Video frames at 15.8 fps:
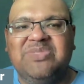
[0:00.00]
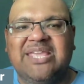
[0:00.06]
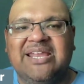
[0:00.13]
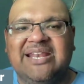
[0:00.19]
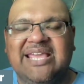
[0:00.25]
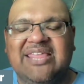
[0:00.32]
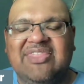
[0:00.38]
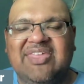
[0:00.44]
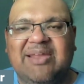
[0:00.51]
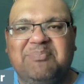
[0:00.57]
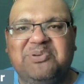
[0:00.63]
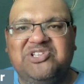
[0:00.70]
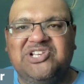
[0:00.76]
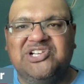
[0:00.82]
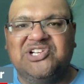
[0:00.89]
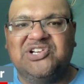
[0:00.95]
and get that
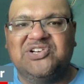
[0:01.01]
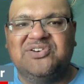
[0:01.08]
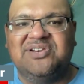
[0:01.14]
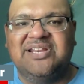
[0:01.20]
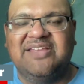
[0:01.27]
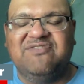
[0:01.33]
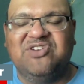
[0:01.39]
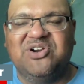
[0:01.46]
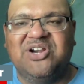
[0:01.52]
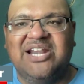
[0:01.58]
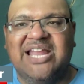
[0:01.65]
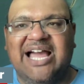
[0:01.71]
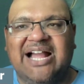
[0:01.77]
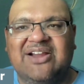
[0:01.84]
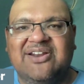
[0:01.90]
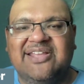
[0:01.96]
position if you're
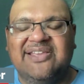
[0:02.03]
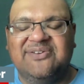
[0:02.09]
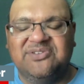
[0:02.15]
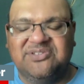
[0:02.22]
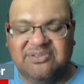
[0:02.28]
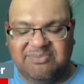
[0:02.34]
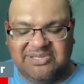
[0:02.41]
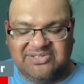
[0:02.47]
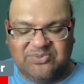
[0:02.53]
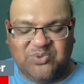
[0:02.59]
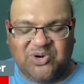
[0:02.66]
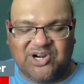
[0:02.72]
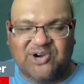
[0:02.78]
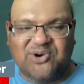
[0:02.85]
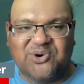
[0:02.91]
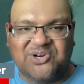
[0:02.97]
not going to use him as a
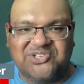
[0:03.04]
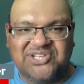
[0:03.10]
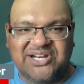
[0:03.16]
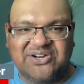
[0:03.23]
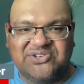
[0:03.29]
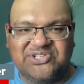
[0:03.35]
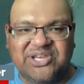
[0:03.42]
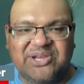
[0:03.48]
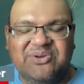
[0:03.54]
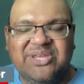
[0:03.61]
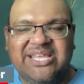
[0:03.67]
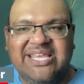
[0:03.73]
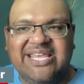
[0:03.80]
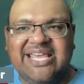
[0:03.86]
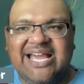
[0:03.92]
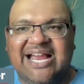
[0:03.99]
workhorse here. So
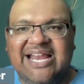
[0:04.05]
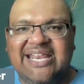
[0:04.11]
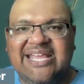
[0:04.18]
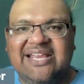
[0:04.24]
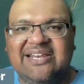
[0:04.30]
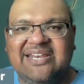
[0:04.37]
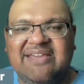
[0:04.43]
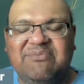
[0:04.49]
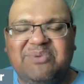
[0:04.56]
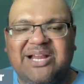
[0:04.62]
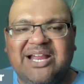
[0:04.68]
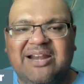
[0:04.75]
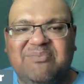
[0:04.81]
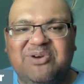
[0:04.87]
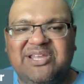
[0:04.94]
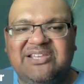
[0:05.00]
I think David
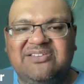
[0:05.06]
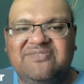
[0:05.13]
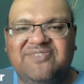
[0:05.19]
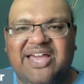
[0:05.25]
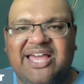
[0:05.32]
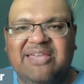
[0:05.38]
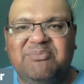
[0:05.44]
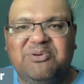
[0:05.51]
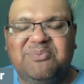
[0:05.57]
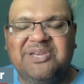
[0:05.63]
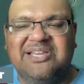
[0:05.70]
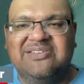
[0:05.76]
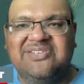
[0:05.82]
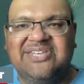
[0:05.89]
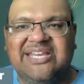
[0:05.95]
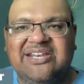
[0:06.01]
Montgomery is valuable
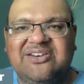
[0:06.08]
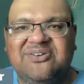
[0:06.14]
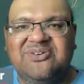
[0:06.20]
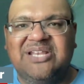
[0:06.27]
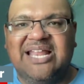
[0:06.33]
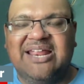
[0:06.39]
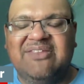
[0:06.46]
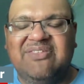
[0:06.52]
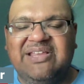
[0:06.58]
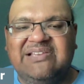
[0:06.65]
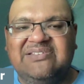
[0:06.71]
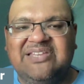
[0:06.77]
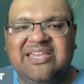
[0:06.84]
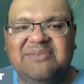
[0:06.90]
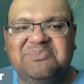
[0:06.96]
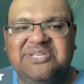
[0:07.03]
because he can do a lot of
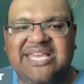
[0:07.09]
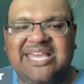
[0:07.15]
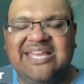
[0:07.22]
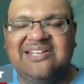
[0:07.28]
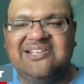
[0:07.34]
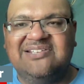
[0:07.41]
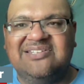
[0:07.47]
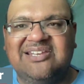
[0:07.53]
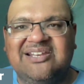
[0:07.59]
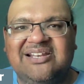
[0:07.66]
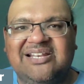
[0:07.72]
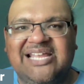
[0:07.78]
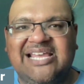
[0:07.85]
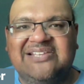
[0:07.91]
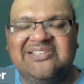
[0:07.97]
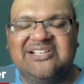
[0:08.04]
things Gibbs can, just at a
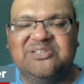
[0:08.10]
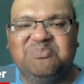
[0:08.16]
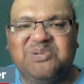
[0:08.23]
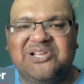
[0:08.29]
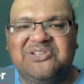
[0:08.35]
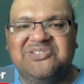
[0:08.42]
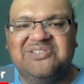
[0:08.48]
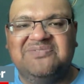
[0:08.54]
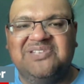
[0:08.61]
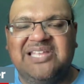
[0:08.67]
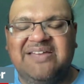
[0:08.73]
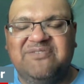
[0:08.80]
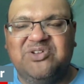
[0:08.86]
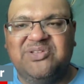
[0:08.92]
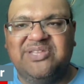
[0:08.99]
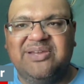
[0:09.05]
less explosive
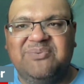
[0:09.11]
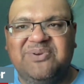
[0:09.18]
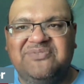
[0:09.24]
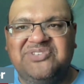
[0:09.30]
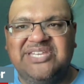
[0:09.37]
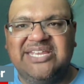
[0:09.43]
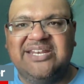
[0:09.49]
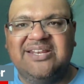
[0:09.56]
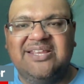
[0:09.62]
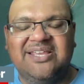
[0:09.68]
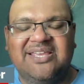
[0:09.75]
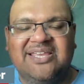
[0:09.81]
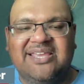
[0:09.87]
level that we've seen